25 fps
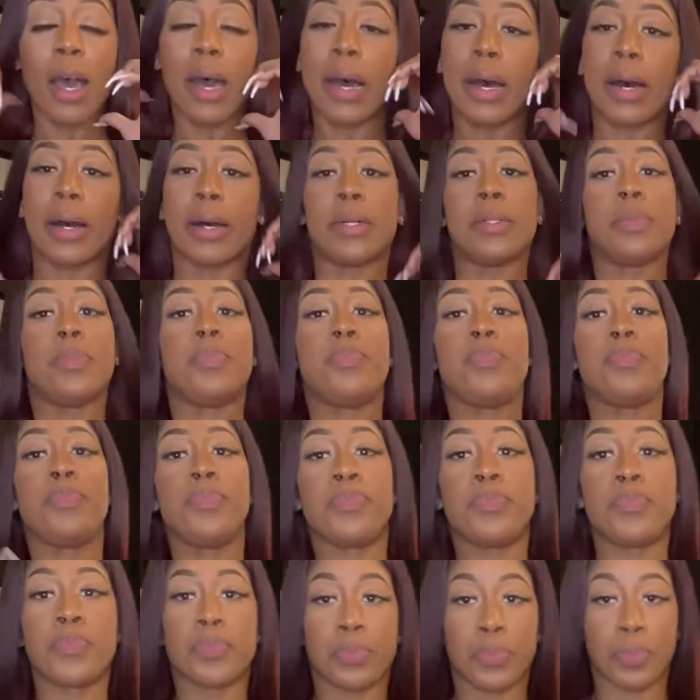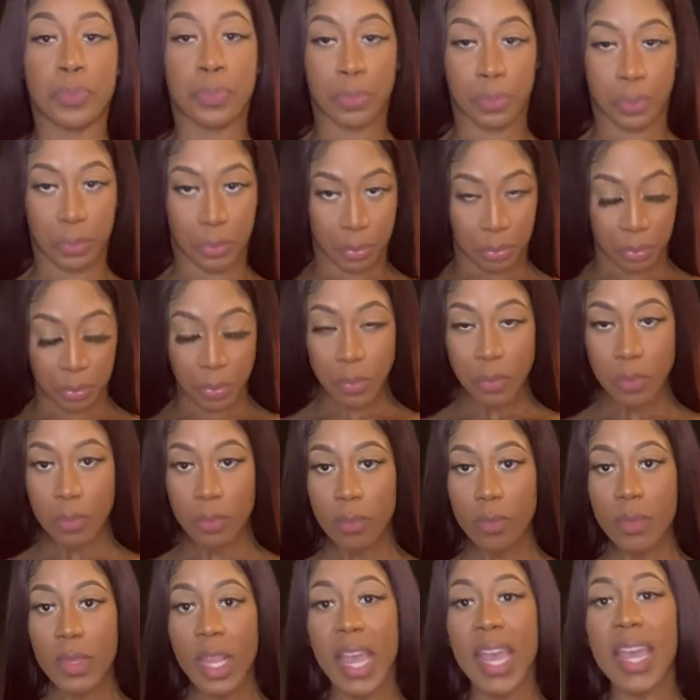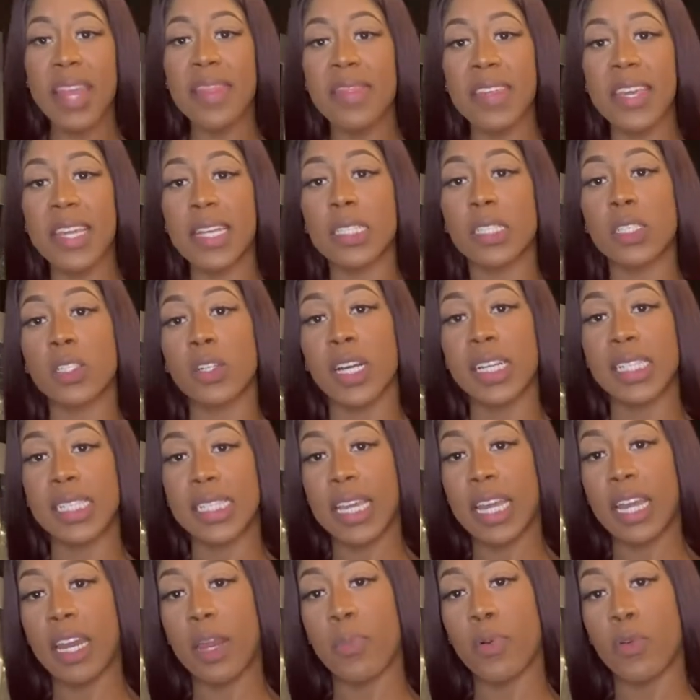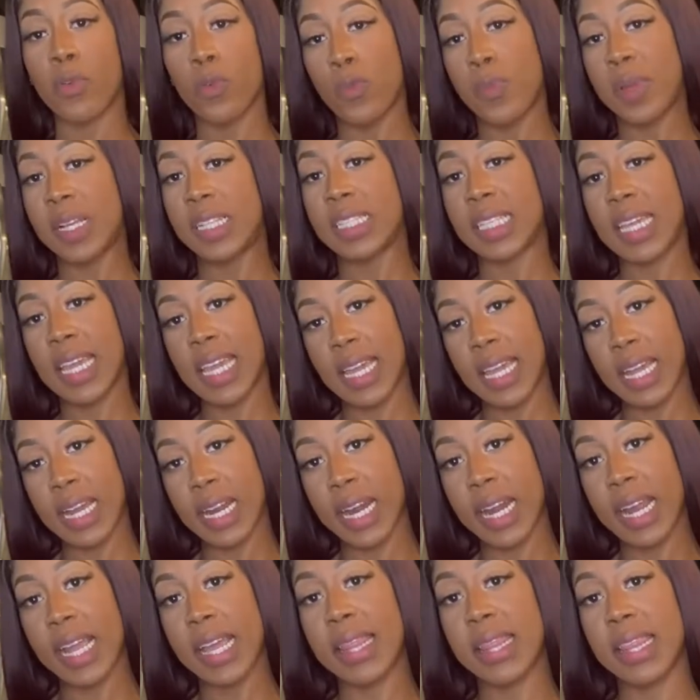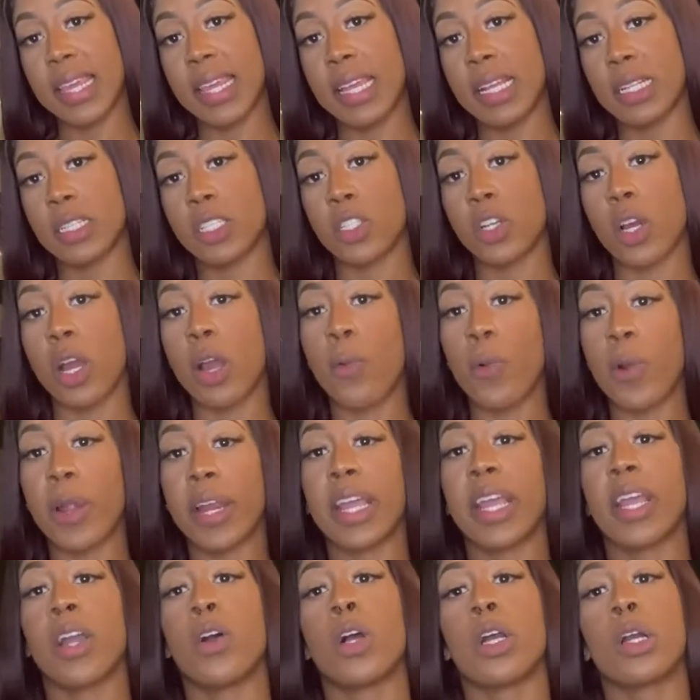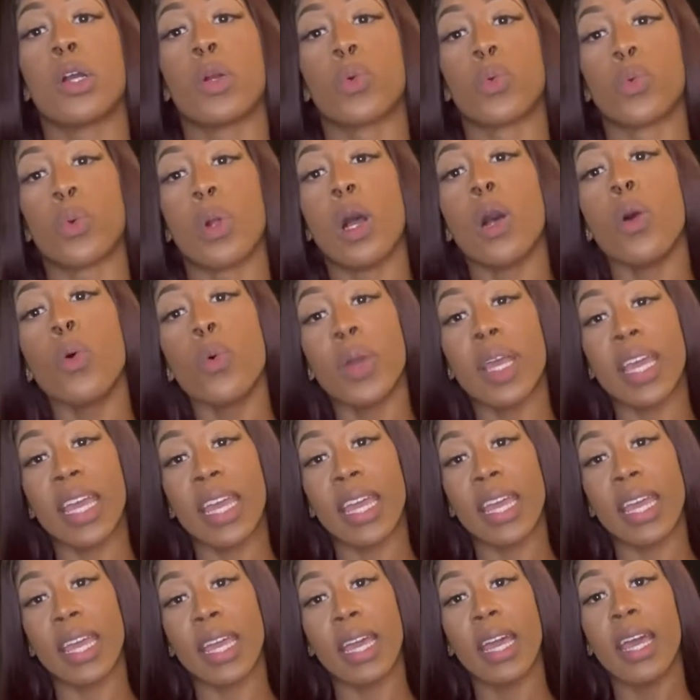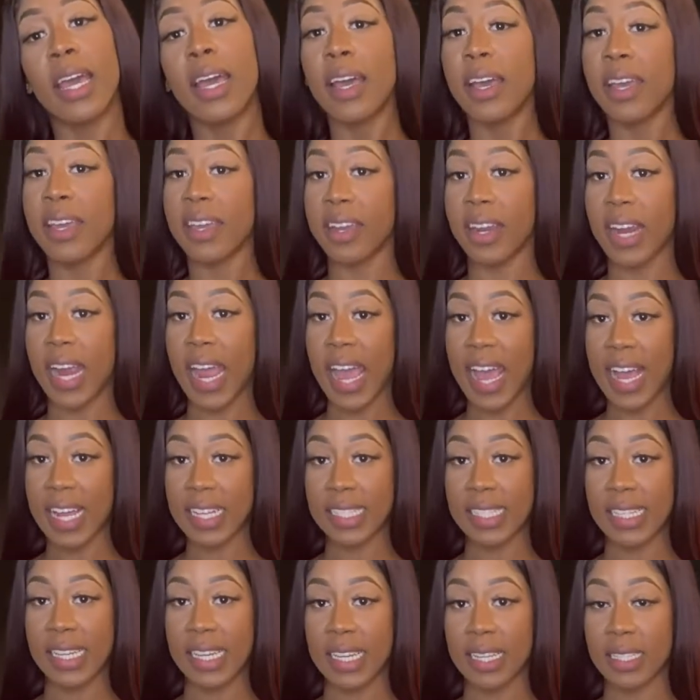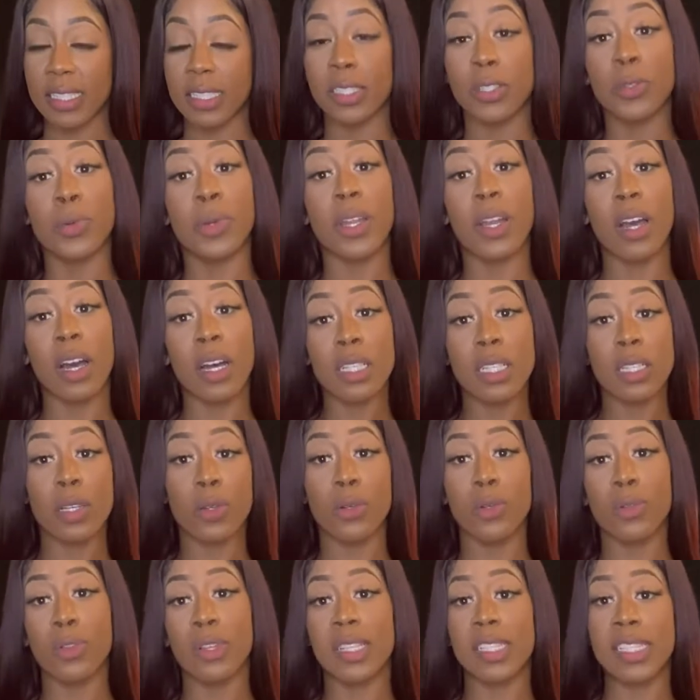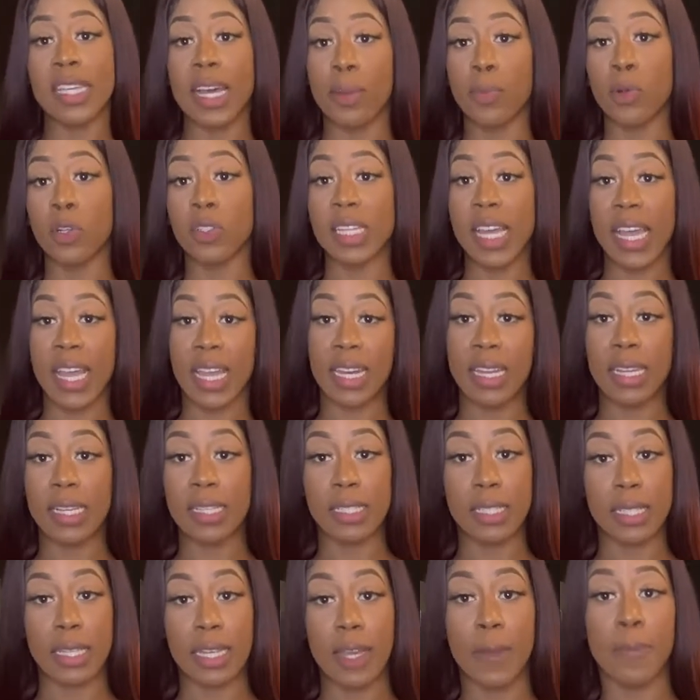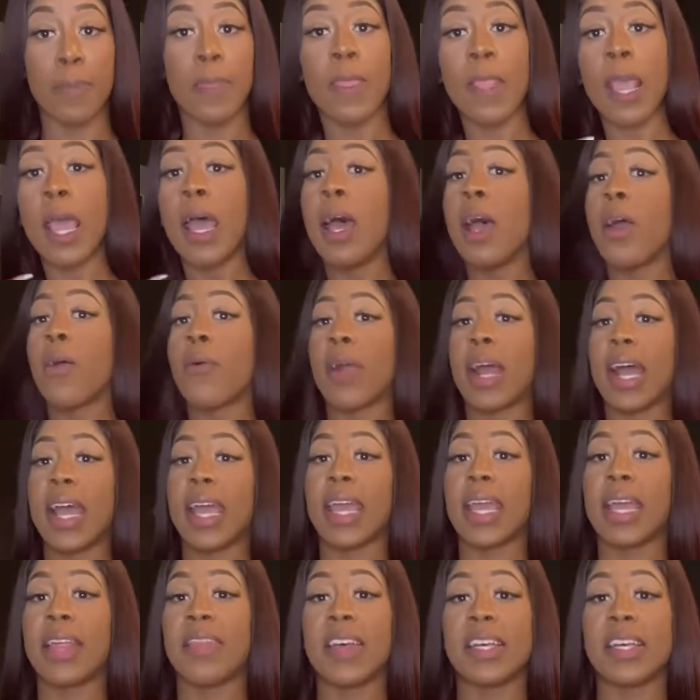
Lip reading: And then start seeing improvements here, and then start working on growing your assets. You can also do this simultaneously, right?